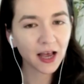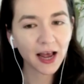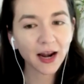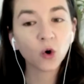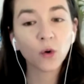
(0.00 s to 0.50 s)

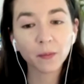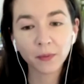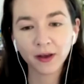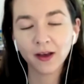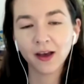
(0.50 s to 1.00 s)
and equip
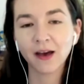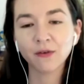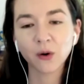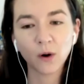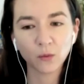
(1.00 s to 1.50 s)

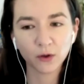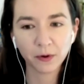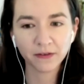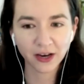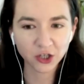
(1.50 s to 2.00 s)
everyone with
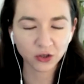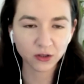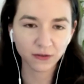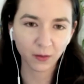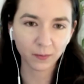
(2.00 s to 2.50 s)
professional
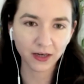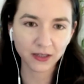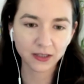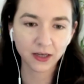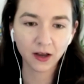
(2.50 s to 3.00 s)

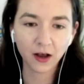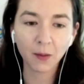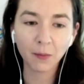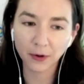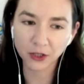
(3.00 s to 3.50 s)
development
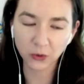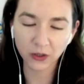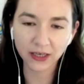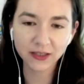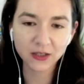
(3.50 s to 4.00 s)
opportunities.